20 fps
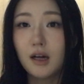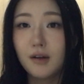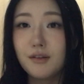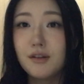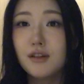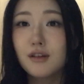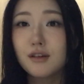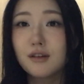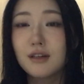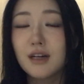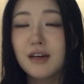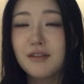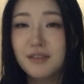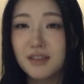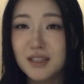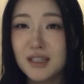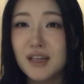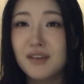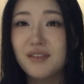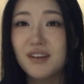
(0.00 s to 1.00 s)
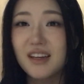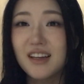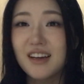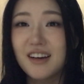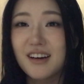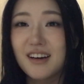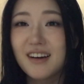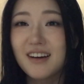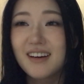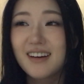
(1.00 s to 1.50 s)
feel good. I feel safe in
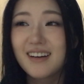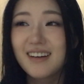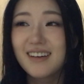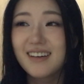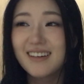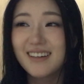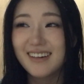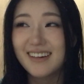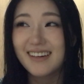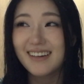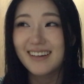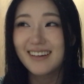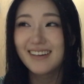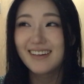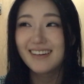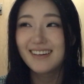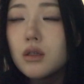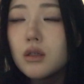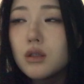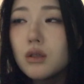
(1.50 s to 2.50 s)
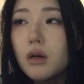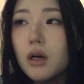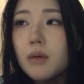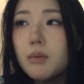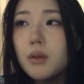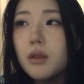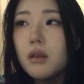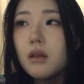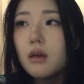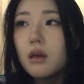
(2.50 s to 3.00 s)
here. Good. So I've
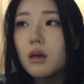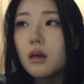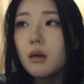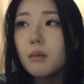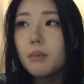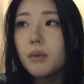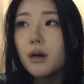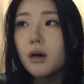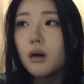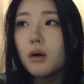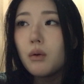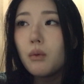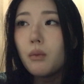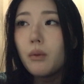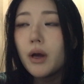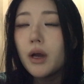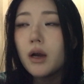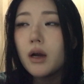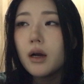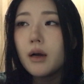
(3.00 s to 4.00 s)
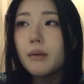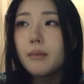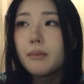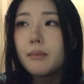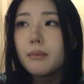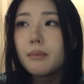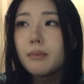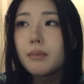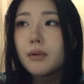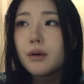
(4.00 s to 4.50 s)
been thinking about where
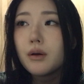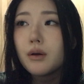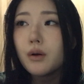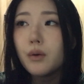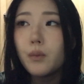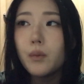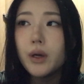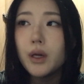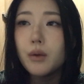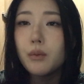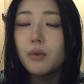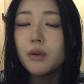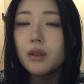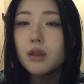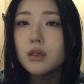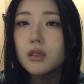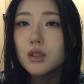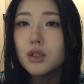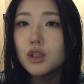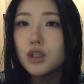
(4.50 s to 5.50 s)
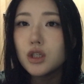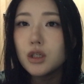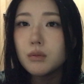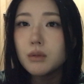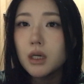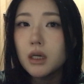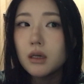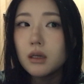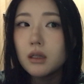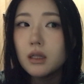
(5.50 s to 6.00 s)
I'm going with this YouTube
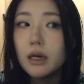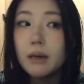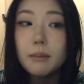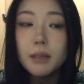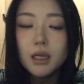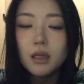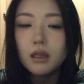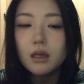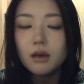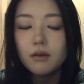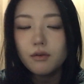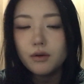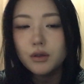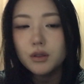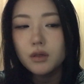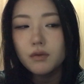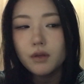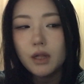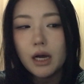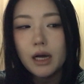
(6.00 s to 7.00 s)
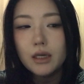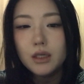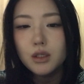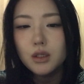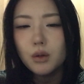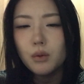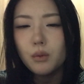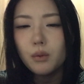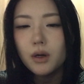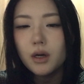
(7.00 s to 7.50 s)
channel. I mean, like, first of all, I
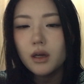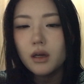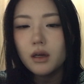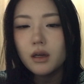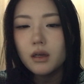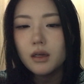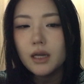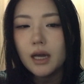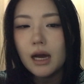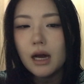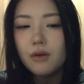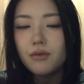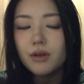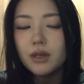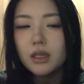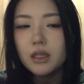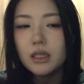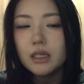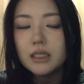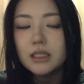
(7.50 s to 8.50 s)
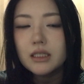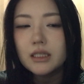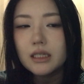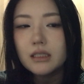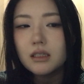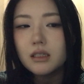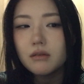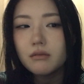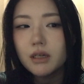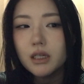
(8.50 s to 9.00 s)
don't want to have any, like,
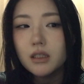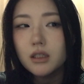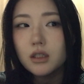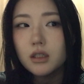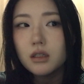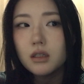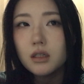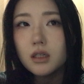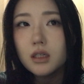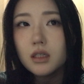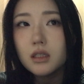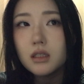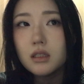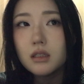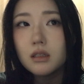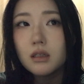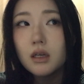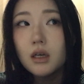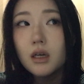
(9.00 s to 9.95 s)
set direction, because